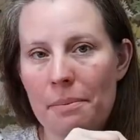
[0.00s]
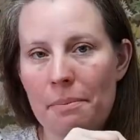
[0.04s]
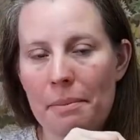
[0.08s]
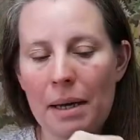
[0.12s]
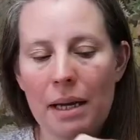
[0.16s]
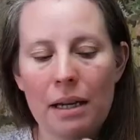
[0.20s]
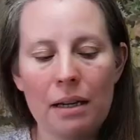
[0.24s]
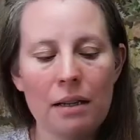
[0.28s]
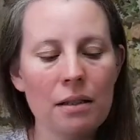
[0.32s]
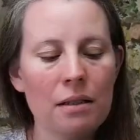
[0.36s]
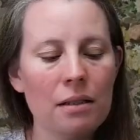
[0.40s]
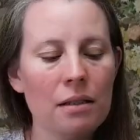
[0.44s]

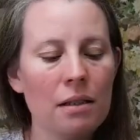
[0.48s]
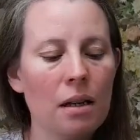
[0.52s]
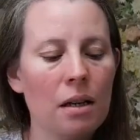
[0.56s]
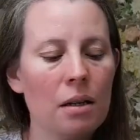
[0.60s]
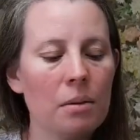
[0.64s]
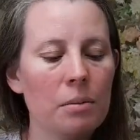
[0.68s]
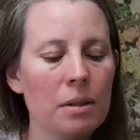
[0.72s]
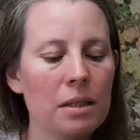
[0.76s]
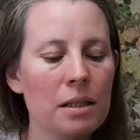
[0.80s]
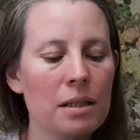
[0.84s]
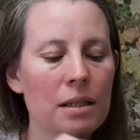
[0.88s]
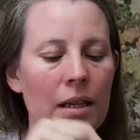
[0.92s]
band, I
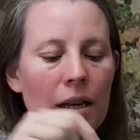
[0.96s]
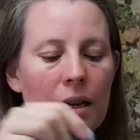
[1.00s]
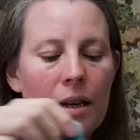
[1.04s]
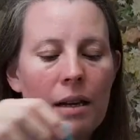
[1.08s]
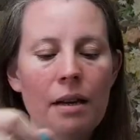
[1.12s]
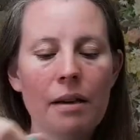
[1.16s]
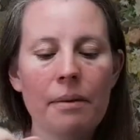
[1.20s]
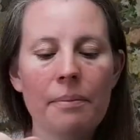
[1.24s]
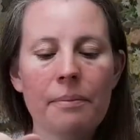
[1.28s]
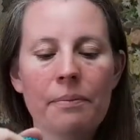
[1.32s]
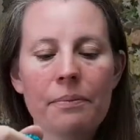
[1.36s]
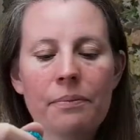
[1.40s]
would say,
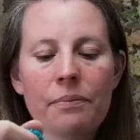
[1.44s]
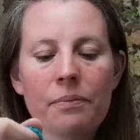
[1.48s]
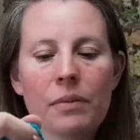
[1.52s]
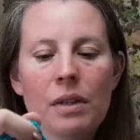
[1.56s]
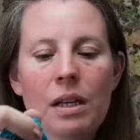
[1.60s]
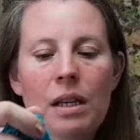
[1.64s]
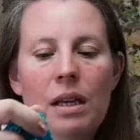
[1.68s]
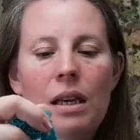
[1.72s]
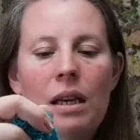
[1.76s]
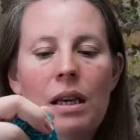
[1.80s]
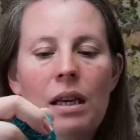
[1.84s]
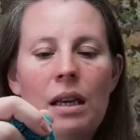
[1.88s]

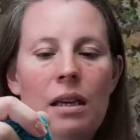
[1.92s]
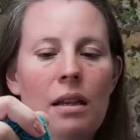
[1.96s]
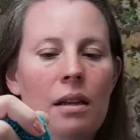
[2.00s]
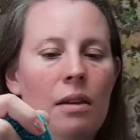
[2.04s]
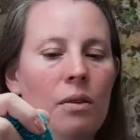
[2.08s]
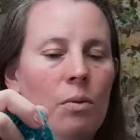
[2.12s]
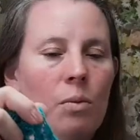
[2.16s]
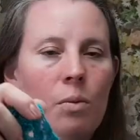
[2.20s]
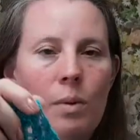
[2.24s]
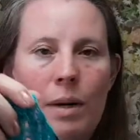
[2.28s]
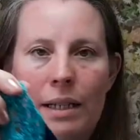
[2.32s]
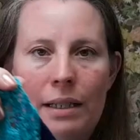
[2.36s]

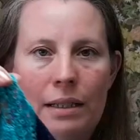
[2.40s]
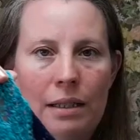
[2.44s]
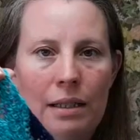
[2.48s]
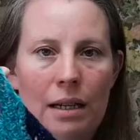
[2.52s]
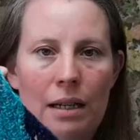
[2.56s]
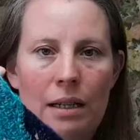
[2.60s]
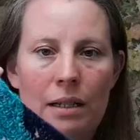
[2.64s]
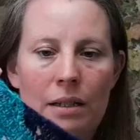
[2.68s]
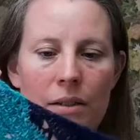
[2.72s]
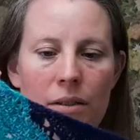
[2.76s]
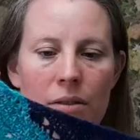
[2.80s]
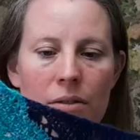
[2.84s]
in one
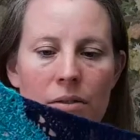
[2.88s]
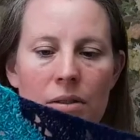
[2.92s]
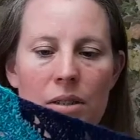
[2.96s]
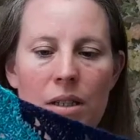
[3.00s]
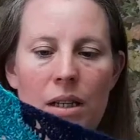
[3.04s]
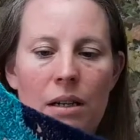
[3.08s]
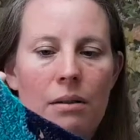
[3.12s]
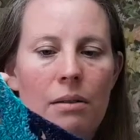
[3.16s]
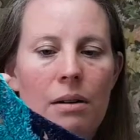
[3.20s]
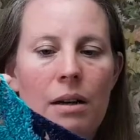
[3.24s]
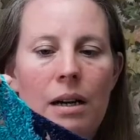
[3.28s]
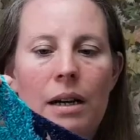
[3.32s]
color.
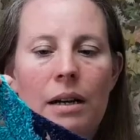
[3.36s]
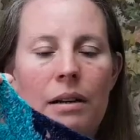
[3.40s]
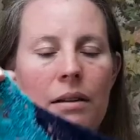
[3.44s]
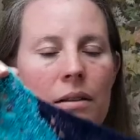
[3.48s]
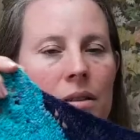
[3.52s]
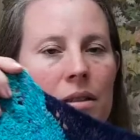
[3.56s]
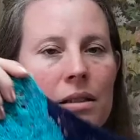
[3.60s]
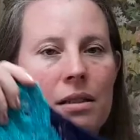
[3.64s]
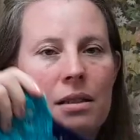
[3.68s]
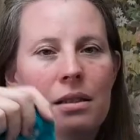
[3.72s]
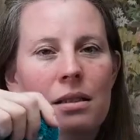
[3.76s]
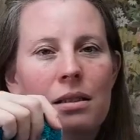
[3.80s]
So I
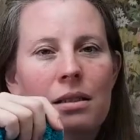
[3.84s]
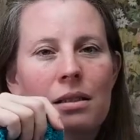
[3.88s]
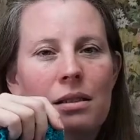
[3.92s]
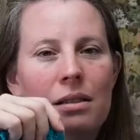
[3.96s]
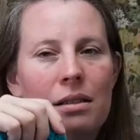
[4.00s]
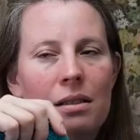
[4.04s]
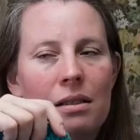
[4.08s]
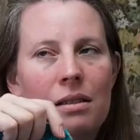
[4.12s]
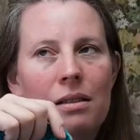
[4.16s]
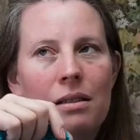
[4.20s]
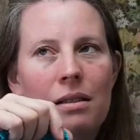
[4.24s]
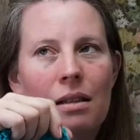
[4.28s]

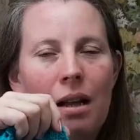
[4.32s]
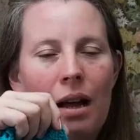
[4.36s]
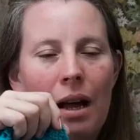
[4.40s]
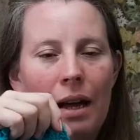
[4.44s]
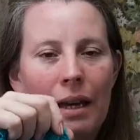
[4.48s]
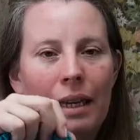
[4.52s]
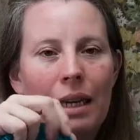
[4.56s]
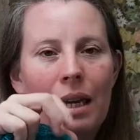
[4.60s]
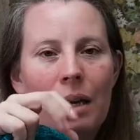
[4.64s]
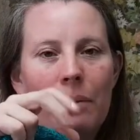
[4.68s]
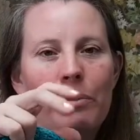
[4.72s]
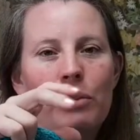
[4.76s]

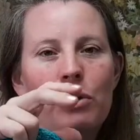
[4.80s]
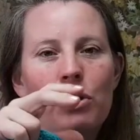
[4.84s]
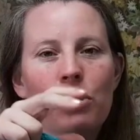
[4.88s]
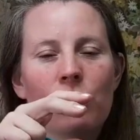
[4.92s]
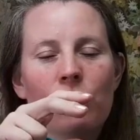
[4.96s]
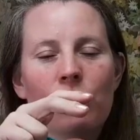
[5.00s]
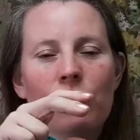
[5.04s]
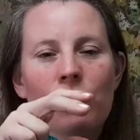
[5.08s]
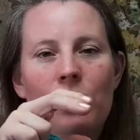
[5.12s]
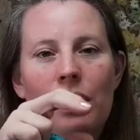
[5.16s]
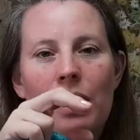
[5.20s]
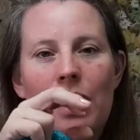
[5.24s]
kept
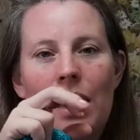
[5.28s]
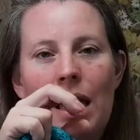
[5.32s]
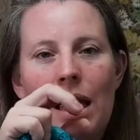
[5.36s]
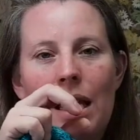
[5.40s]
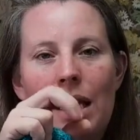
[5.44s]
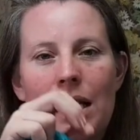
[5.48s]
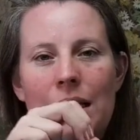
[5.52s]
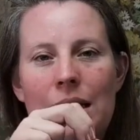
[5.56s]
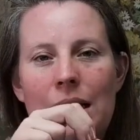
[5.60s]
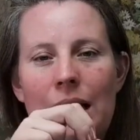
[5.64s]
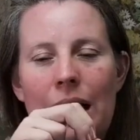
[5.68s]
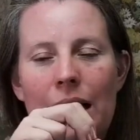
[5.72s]
to the
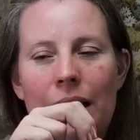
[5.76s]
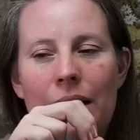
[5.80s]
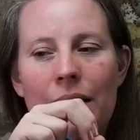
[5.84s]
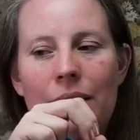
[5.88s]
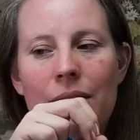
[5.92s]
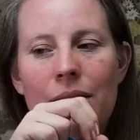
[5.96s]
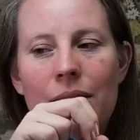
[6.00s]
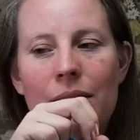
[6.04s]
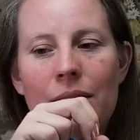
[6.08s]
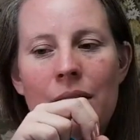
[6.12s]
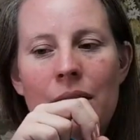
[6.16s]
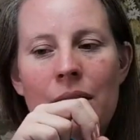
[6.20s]

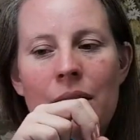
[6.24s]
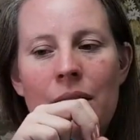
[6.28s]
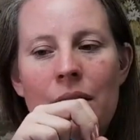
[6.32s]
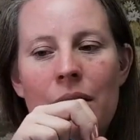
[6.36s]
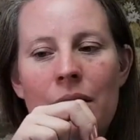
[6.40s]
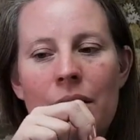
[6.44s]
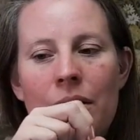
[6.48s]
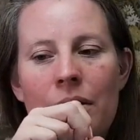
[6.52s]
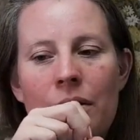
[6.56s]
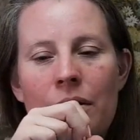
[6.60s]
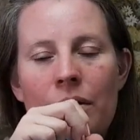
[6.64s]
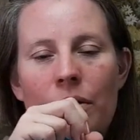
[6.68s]
exact
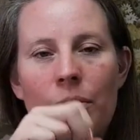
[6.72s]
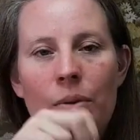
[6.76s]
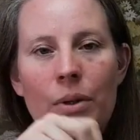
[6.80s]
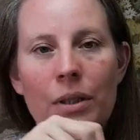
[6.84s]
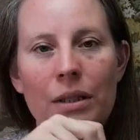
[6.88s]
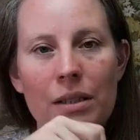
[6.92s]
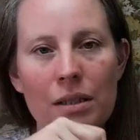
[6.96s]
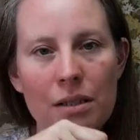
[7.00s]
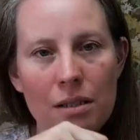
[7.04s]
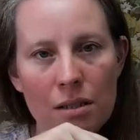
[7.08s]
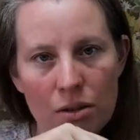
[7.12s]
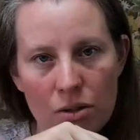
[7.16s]

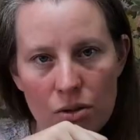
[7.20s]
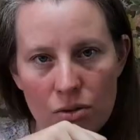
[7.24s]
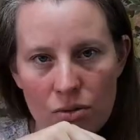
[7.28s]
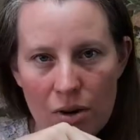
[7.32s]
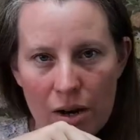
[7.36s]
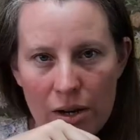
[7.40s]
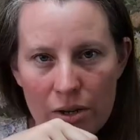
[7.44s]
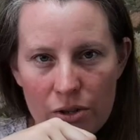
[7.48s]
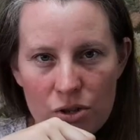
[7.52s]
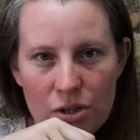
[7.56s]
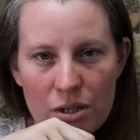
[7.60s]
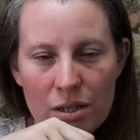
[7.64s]
written
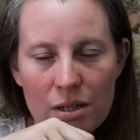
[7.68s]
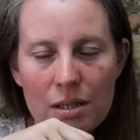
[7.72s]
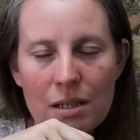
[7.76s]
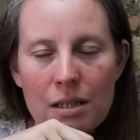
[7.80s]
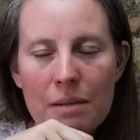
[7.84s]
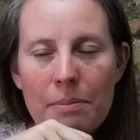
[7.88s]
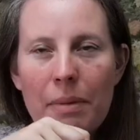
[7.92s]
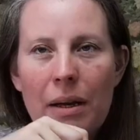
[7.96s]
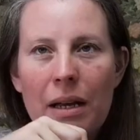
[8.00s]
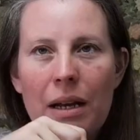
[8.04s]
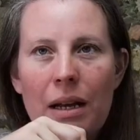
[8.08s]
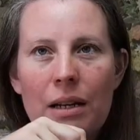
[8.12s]
instructions,
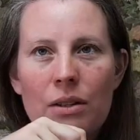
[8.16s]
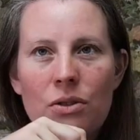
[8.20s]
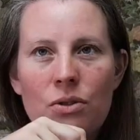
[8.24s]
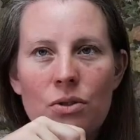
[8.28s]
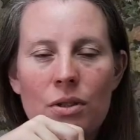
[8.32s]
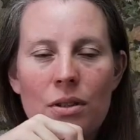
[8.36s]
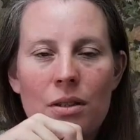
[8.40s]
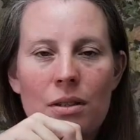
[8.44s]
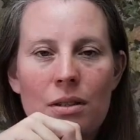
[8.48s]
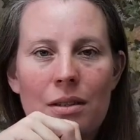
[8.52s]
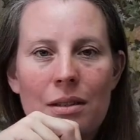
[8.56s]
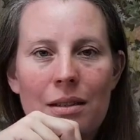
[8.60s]
but I
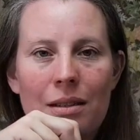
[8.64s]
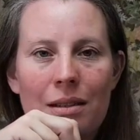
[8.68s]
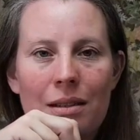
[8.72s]
just